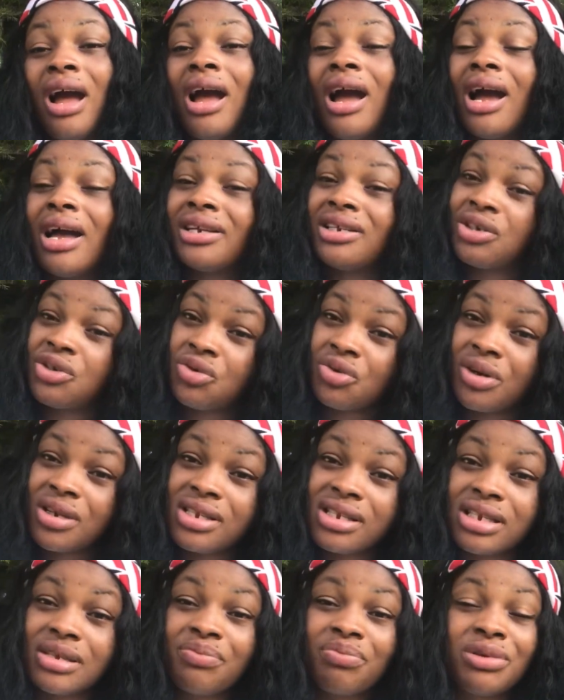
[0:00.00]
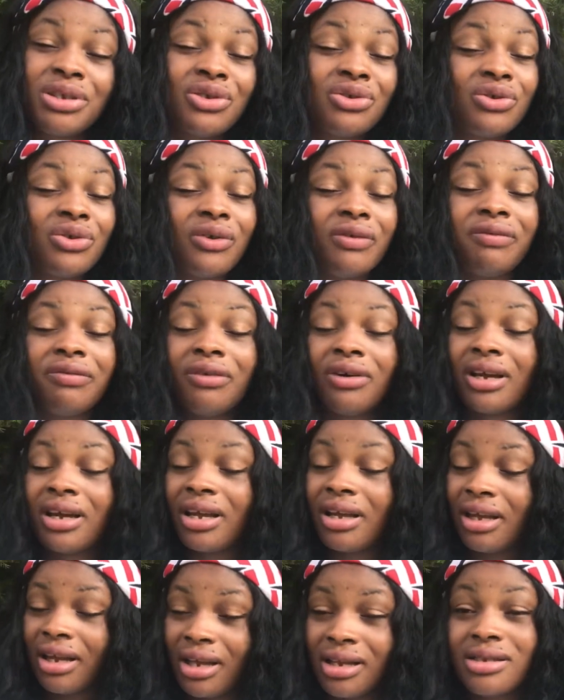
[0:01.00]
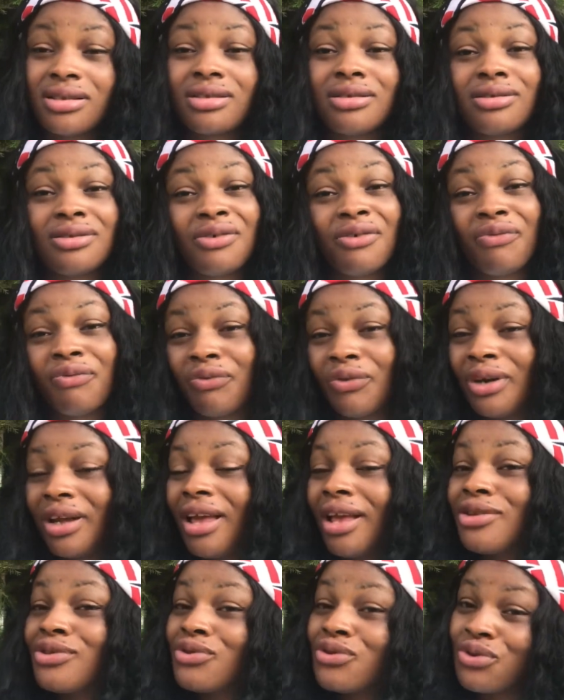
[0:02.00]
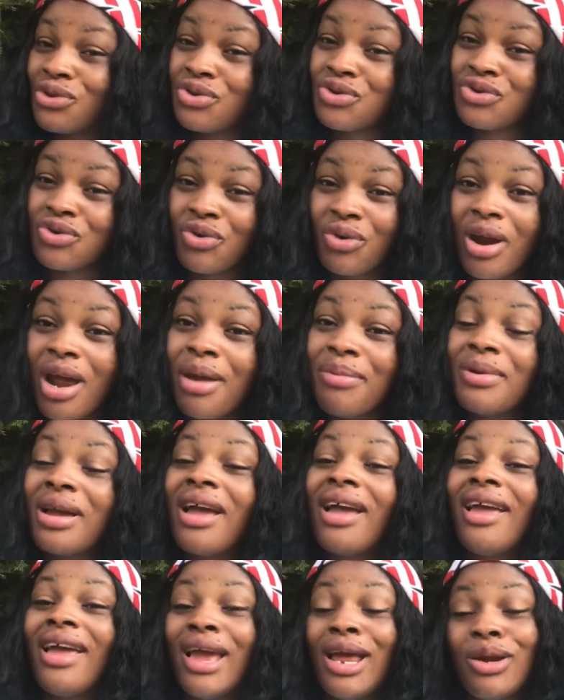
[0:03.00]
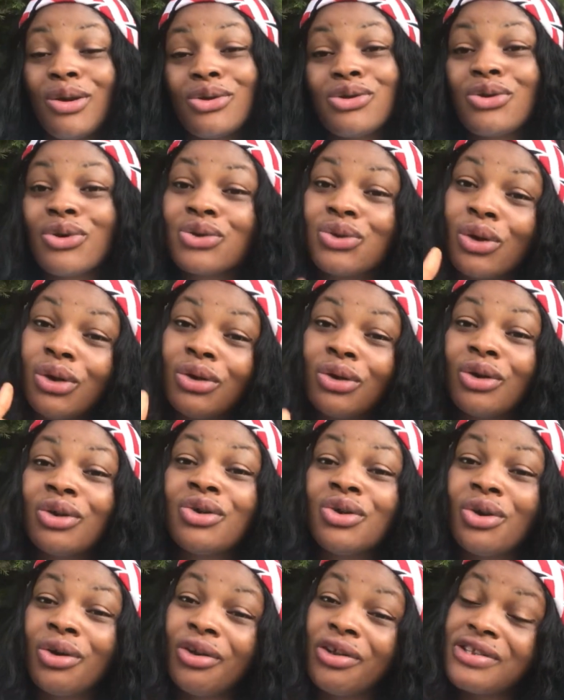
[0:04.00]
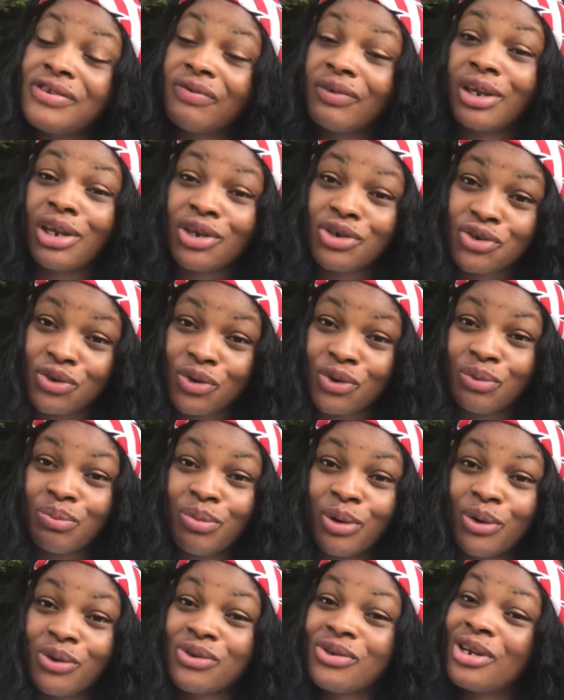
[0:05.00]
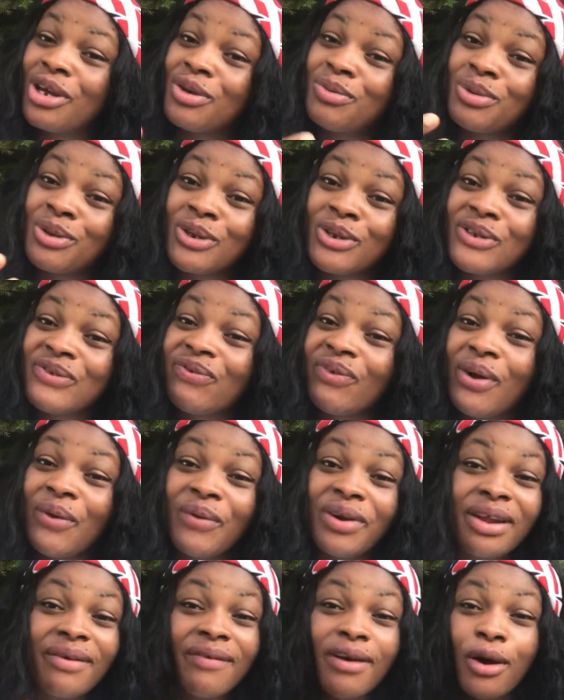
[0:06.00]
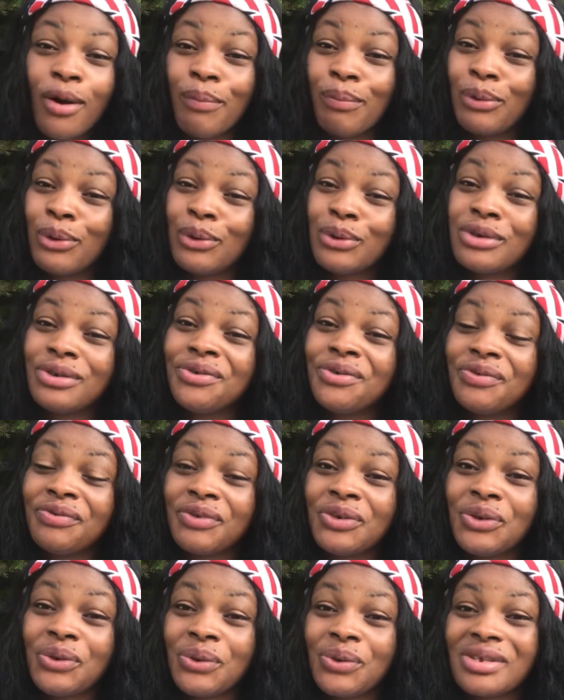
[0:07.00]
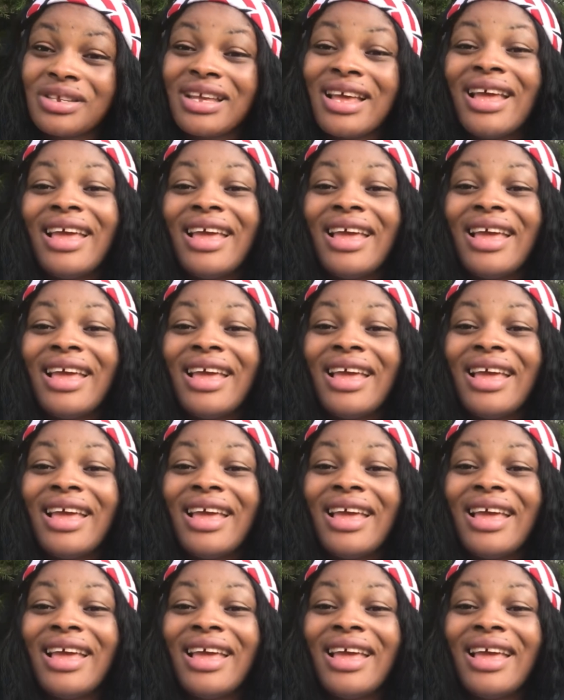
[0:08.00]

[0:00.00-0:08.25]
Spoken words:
and interesting, please do not forget to subscribe and also turn on your notification bell so that you'll be notified whenever I upload new videos.